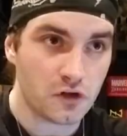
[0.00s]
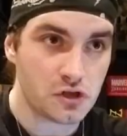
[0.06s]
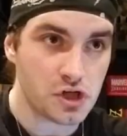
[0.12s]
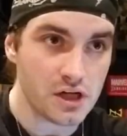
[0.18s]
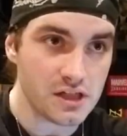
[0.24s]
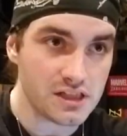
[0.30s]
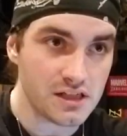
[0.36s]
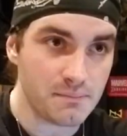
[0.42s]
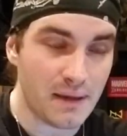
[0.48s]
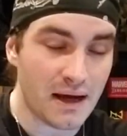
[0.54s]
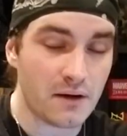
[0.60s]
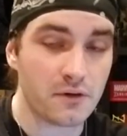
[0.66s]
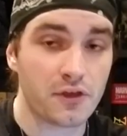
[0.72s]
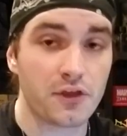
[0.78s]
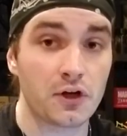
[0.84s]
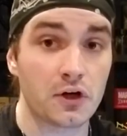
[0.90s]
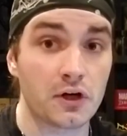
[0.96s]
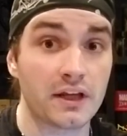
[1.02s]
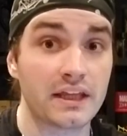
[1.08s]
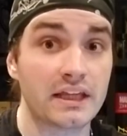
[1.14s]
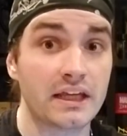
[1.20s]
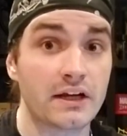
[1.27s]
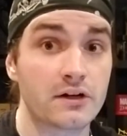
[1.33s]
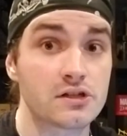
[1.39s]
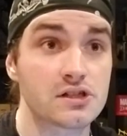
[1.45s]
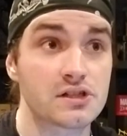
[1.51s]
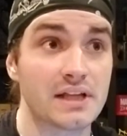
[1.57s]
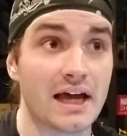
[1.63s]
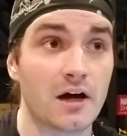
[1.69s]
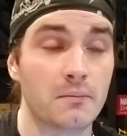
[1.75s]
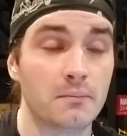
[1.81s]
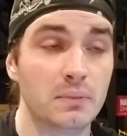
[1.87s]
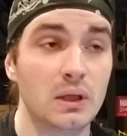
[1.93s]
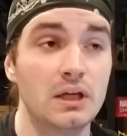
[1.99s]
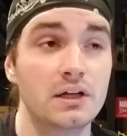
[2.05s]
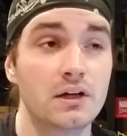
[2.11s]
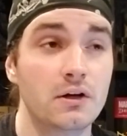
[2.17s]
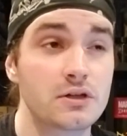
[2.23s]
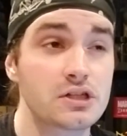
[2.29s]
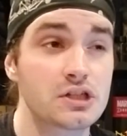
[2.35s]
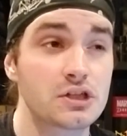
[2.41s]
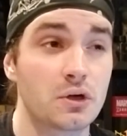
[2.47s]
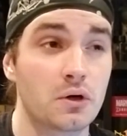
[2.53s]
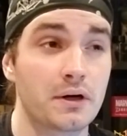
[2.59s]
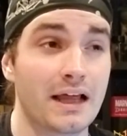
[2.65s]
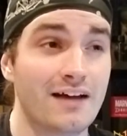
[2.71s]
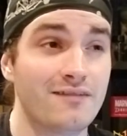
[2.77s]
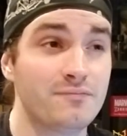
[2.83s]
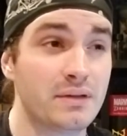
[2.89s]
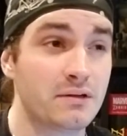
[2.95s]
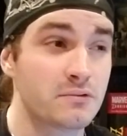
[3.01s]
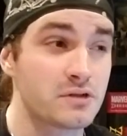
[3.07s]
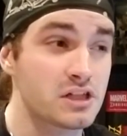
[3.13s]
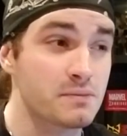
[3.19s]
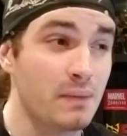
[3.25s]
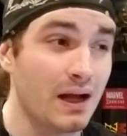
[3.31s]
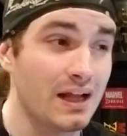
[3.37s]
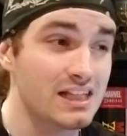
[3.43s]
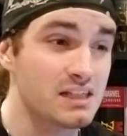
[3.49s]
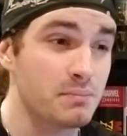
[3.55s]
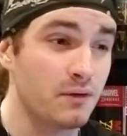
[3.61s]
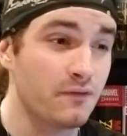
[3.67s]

just about 30 years now, Blut Aus Nord have been responsible